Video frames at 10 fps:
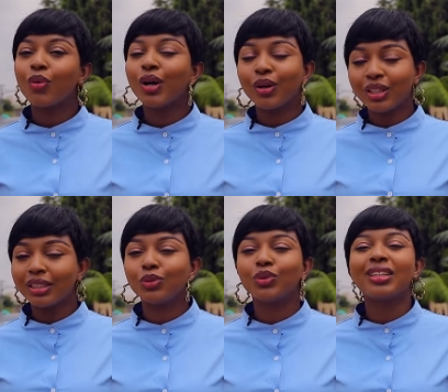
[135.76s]
well,
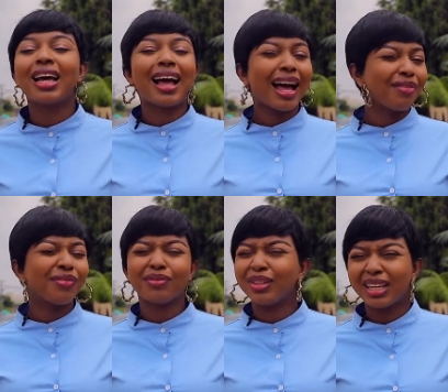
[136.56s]
it would have
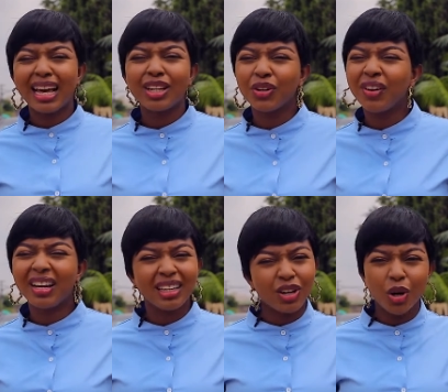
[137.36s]
a kind of
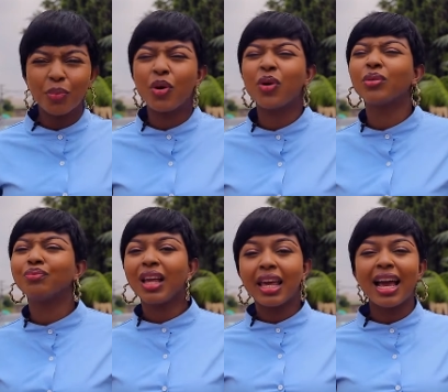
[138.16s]
hiccup or
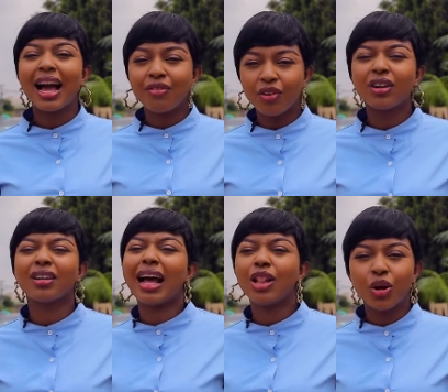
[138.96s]
a havoc
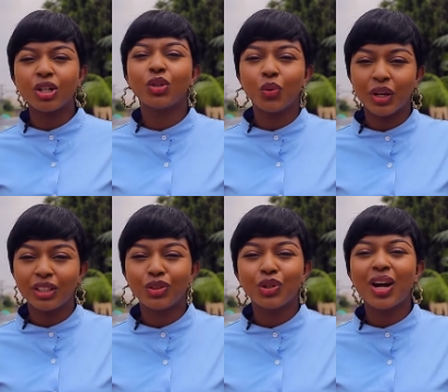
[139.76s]
along the way.
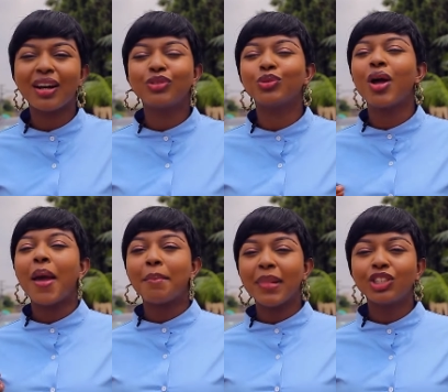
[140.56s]
So you have to
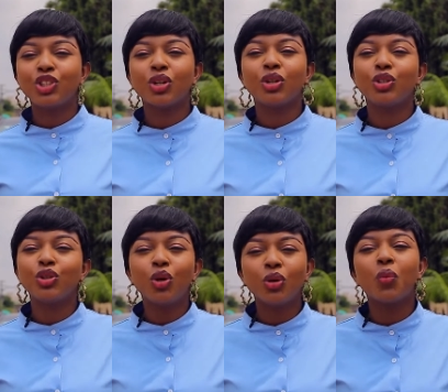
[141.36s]
make sure you
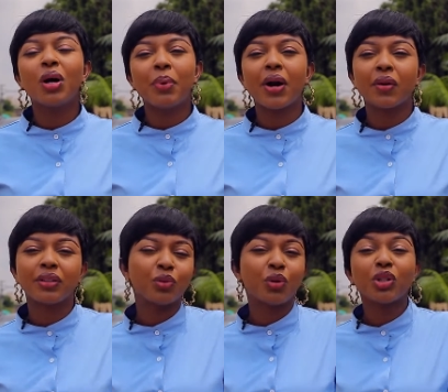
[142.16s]
know what
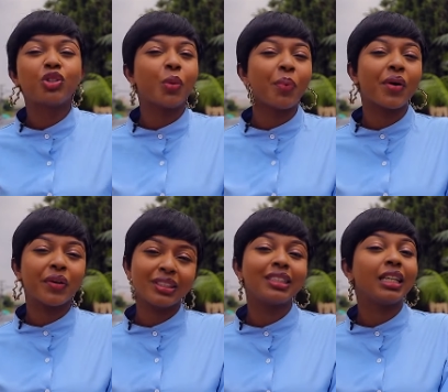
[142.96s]
your
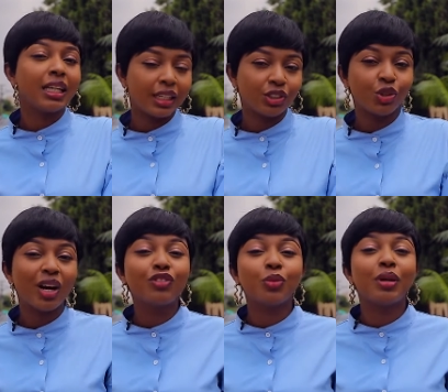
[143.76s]
priority is. You
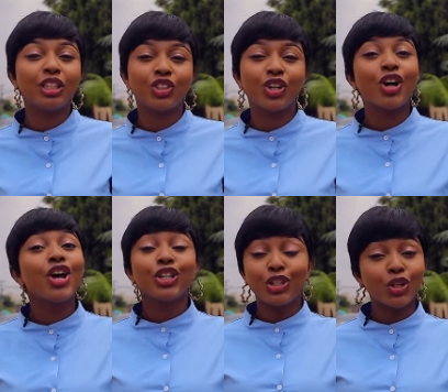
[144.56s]
have to make sure
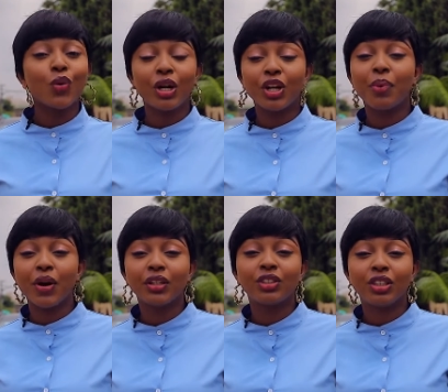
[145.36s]
you know what your
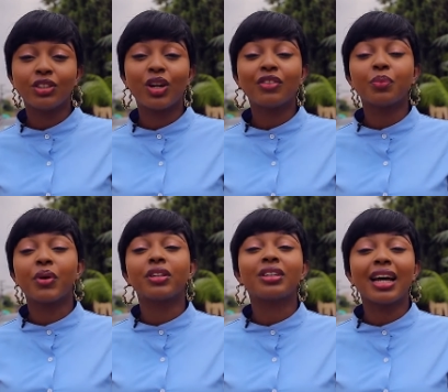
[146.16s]
priority is. You have to
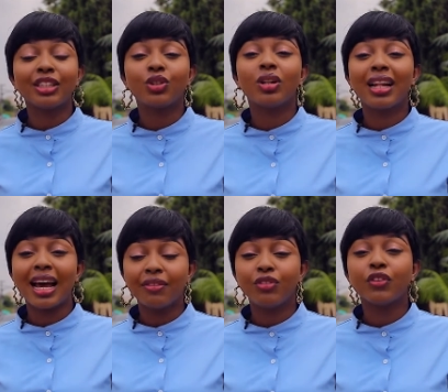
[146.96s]
prioritize your
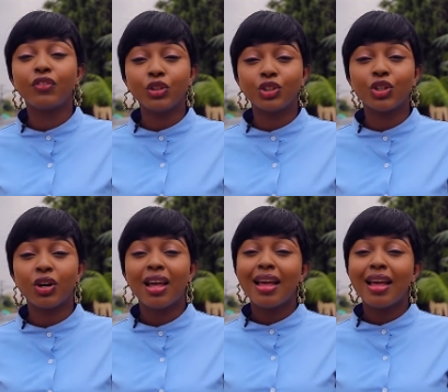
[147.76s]
life, your future.